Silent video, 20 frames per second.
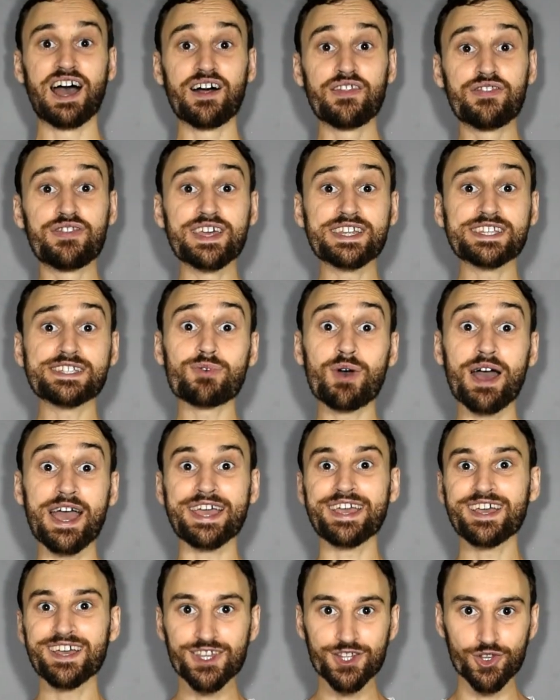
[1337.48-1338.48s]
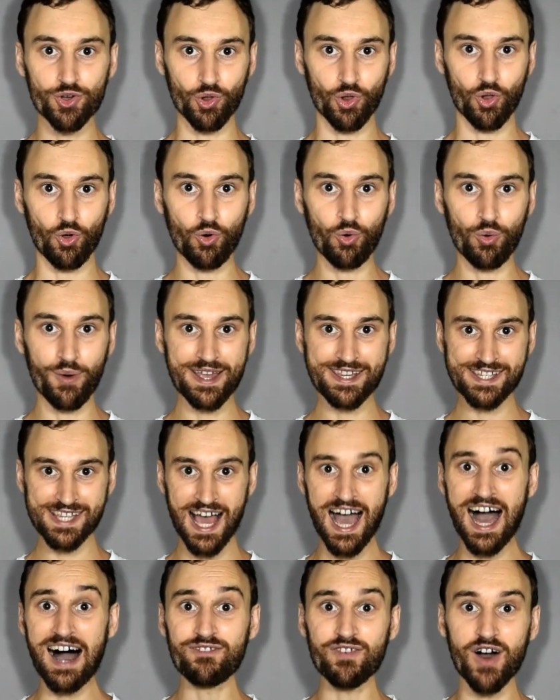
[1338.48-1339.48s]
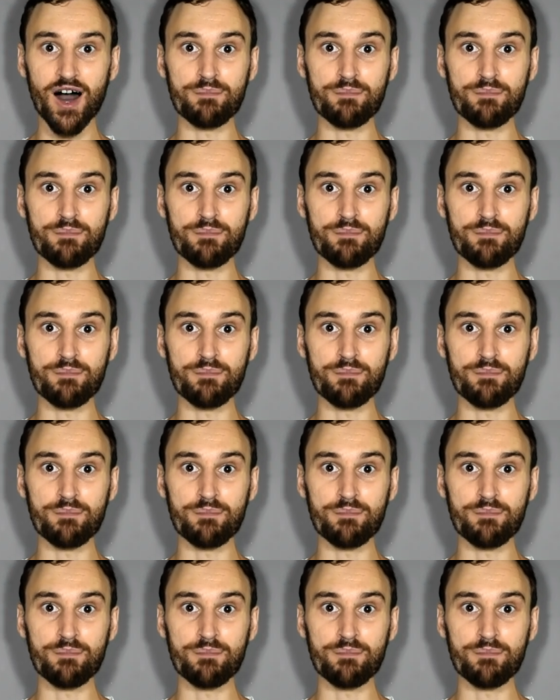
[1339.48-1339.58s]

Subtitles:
This way, you'll always have